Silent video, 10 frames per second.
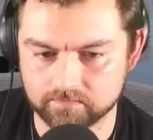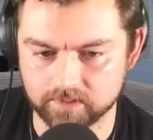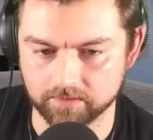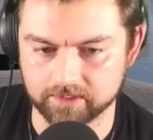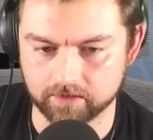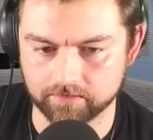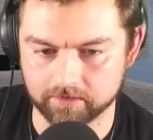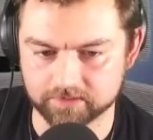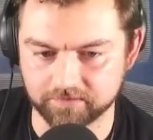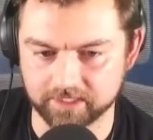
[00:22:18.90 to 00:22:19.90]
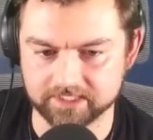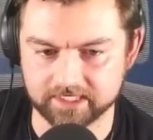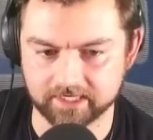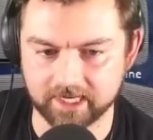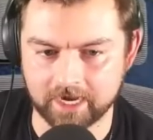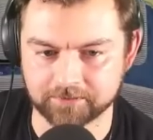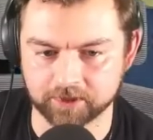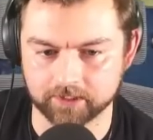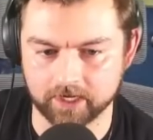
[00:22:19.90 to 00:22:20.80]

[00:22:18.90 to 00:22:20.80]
There we go. There is Valencia captured,